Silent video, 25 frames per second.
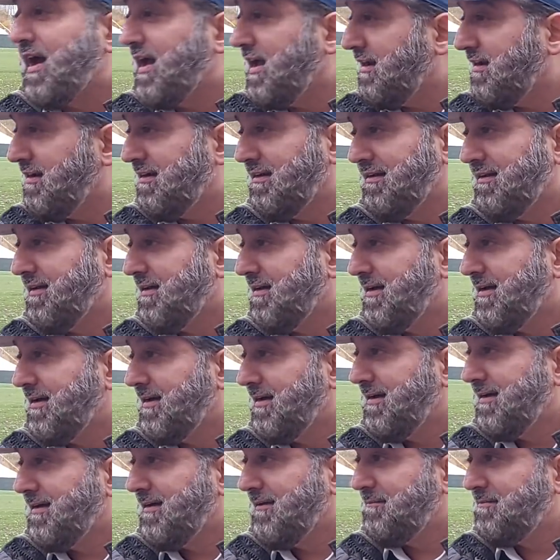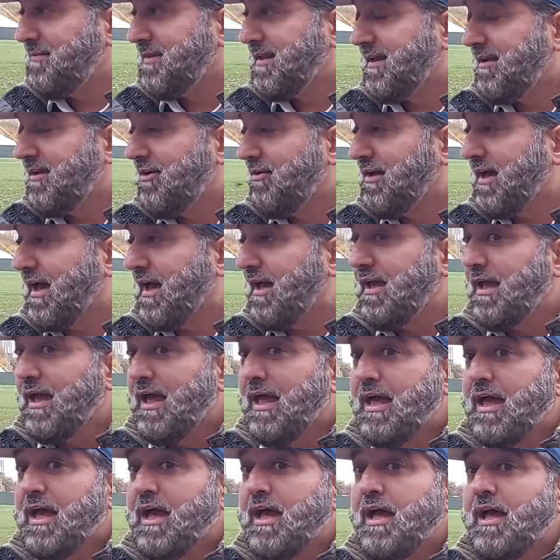it. Okay?
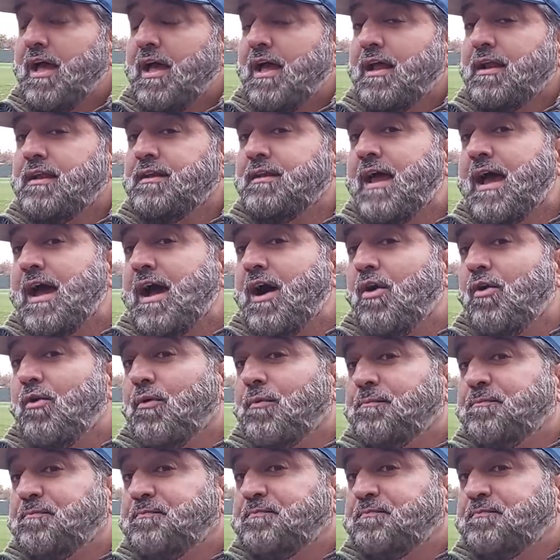Now,